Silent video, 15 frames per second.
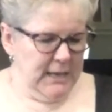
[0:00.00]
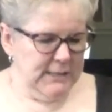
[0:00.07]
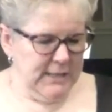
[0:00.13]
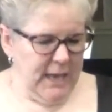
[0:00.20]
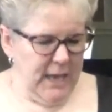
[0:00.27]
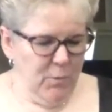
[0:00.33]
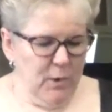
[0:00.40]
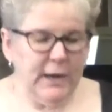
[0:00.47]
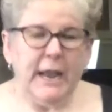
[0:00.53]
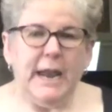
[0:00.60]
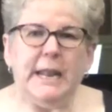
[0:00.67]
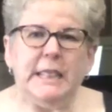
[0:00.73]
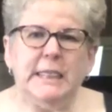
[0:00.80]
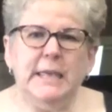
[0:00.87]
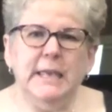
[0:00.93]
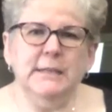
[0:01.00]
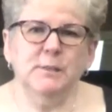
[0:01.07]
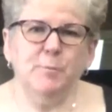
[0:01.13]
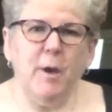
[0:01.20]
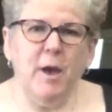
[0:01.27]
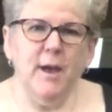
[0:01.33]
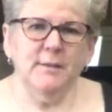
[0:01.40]
A day when anything
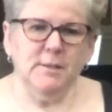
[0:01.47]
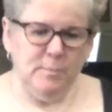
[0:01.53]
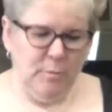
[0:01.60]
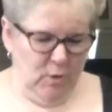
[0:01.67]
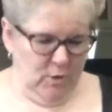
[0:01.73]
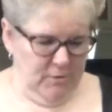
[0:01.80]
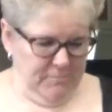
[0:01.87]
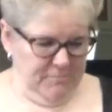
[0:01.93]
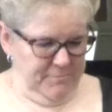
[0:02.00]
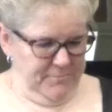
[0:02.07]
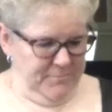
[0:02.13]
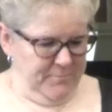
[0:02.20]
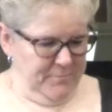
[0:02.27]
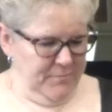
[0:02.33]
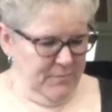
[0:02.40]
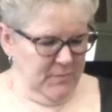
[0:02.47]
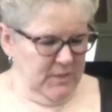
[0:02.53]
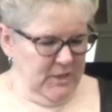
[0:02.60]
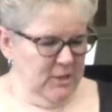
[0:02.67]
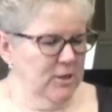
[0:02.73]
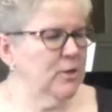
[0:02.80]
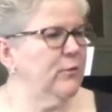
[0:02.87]
is possible.
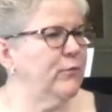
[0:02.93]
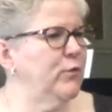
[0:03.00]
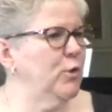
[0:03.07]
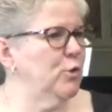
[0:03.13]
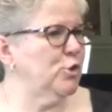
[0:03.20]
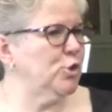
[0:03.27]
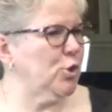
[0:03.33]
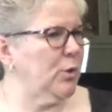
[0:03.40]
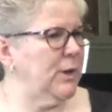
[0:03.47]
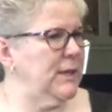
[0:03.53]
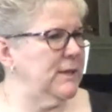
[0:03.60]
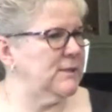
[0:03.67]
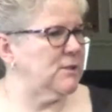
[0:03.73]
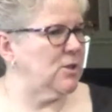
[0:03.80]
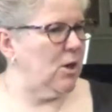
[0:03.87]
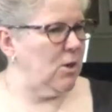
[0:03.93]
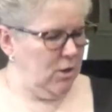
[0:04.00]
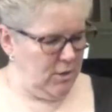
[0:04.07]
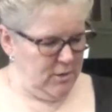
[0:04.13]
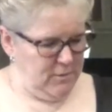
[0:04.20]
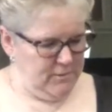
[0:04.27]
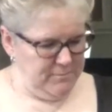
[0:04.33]
The future is
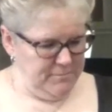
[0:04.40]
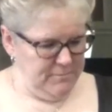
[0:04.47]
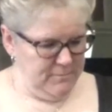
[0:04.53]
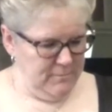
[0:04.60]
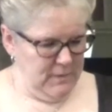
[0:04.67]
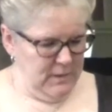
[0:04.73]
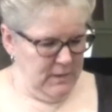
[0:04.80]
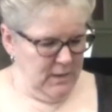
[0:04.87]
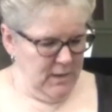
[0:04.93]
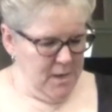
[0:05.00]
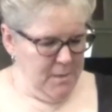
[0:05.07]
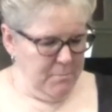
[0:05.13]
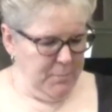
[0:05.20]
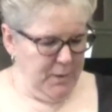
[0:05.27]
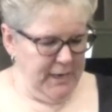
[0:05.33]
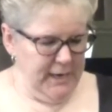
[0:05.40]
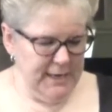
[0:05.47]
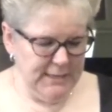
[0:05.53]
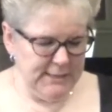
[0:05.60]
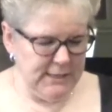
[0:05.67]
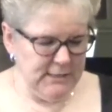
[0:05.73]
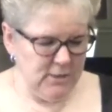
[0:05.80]
dark, but it
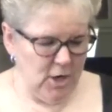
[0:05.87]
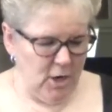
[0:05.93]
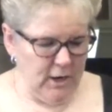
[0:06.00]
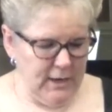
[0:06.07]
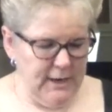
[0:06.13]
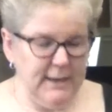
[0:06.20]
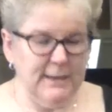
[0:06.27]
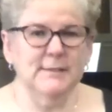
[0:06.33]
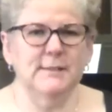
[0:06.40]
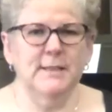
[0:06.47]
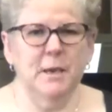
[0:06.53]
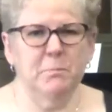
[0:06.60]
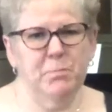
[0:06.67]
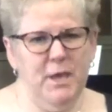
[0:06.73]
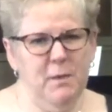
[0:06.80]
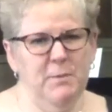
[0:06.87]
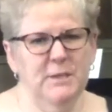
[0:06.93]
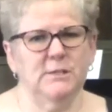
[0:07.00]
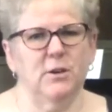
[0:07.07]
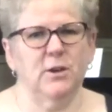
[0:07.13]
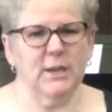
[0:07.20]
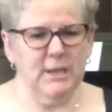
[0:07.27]
is in darkness that
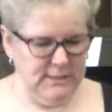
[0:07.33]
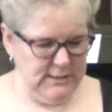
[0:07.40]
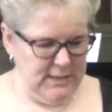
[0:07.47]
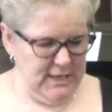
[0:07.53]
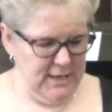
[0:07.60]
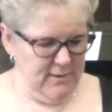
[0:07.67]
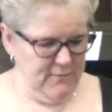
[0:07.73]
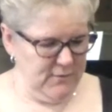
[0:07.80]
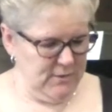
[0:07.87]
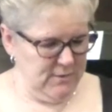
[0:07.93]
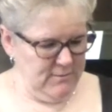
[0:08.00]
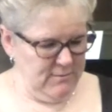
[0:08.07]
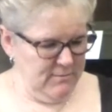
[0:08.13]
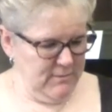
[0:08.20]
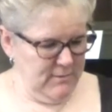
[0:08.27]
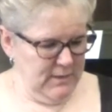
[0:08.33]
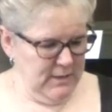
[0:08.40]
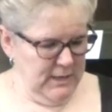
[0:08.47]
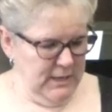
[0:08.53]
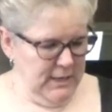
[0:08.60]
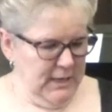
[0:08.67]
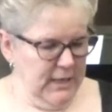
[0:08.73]
babies are conceived,
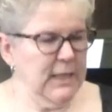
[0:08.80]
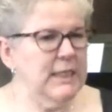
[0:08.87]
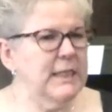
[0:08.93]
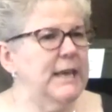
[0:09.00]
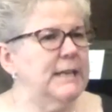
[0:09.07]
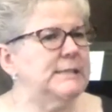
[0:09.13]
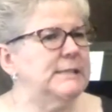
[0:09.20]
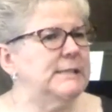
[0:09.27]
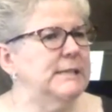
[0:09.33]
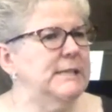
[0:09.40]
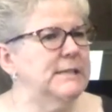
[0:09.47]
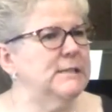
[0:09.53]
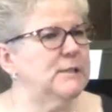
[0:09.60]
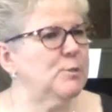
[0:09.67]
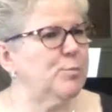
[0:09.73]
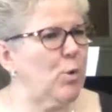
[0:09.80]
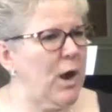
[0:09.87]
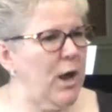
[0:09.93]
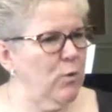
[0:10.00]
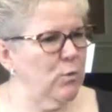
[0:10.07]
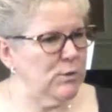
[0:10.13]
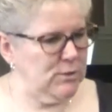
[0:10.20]
that seeds
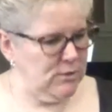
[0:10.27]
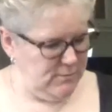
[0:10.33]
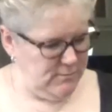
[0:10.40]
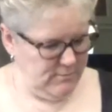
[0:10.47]
sprout,